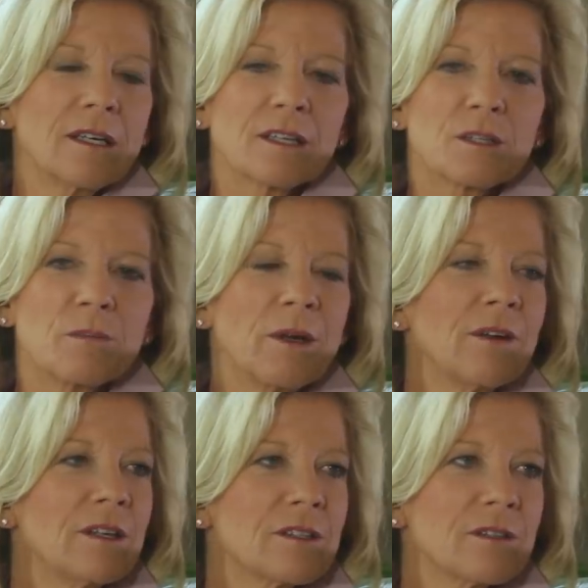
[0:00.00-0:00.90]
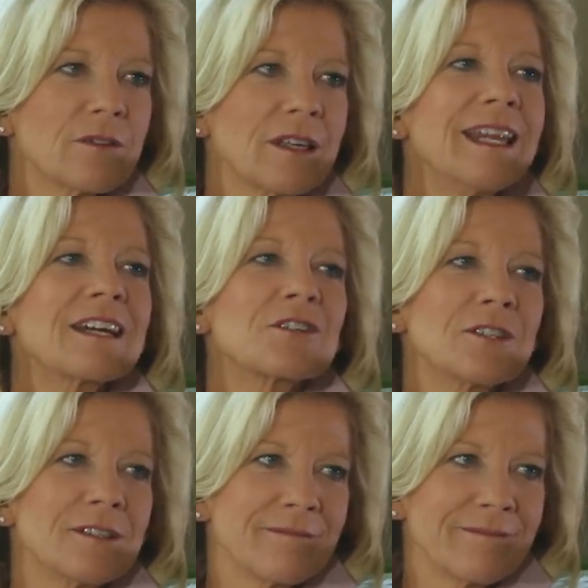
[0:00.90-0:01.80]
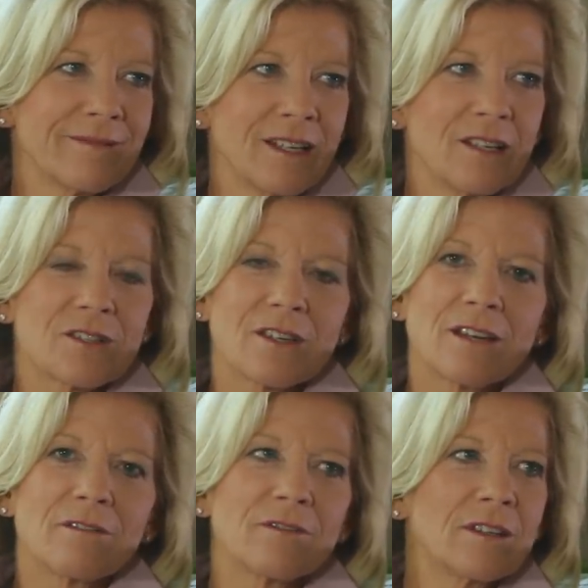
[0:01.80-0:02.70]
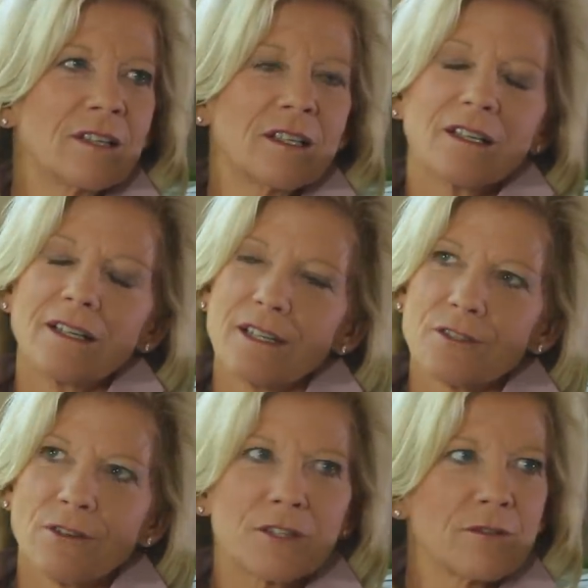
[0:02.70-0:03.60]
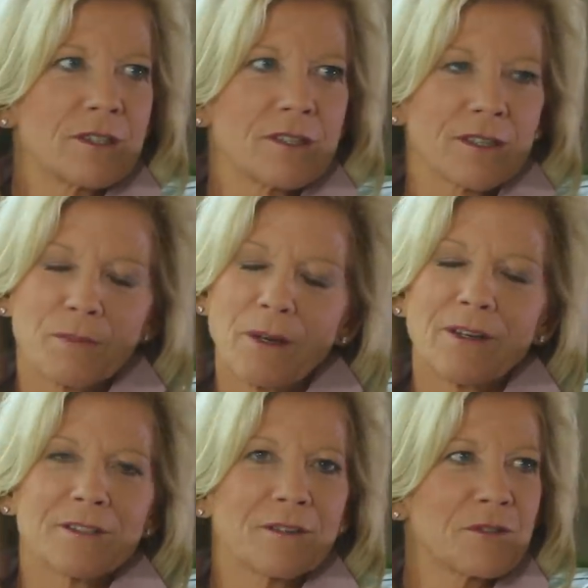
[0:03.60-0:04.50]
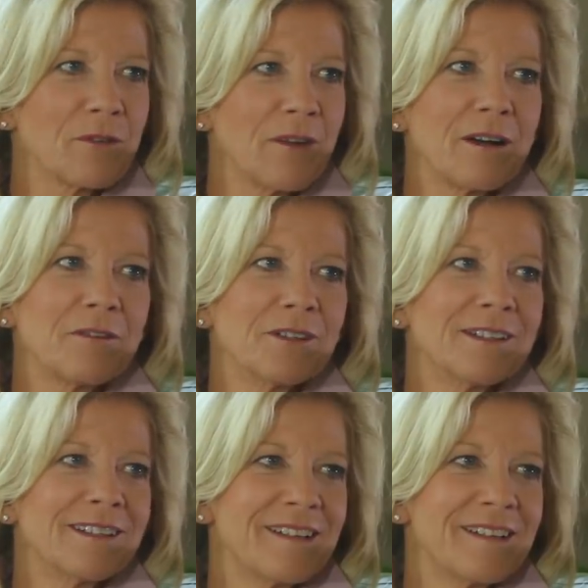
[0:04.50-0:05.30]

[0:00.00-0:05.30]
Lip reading: experience of connection instead of a treacherous experience of survival.